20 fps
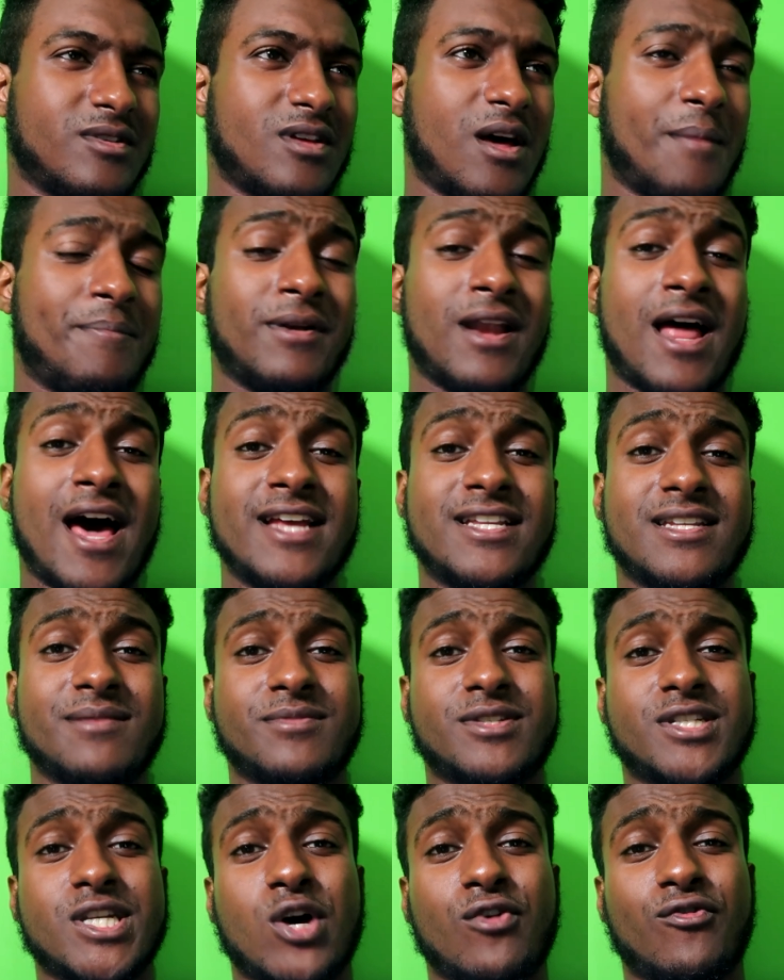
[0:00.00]
applied
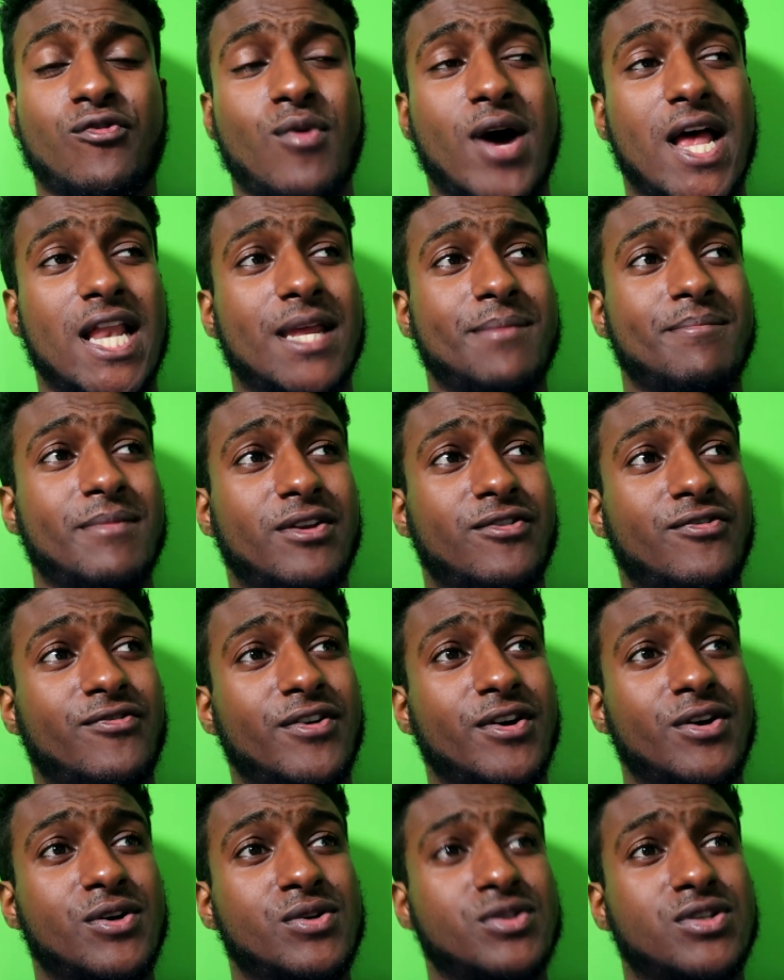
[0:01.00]
himself well in
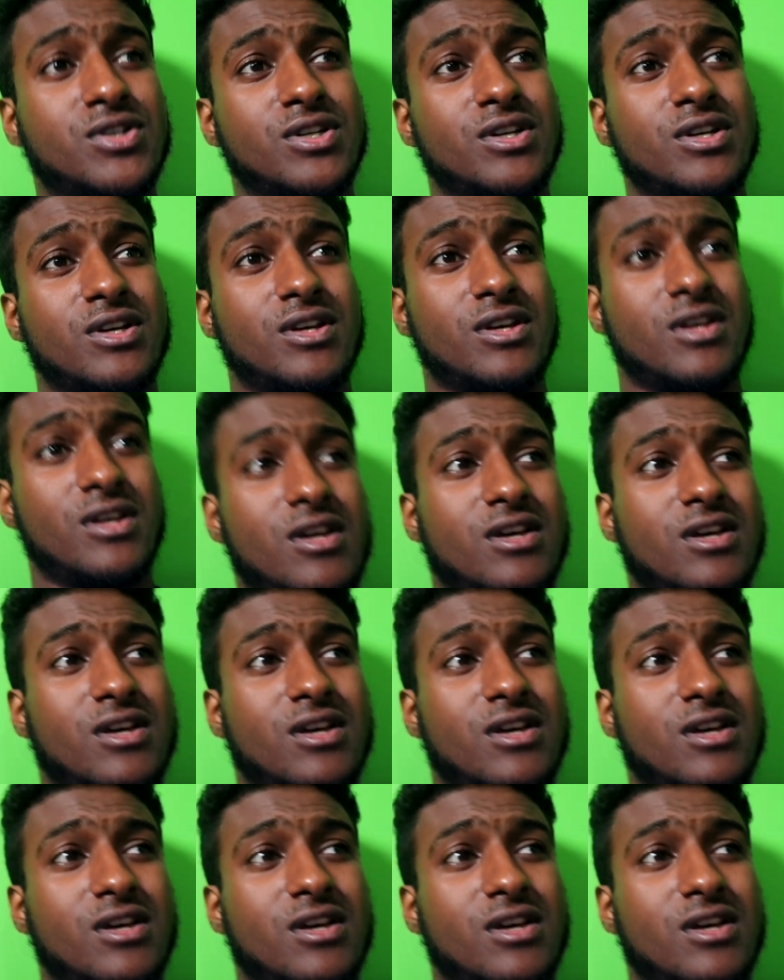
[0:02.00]
midfield.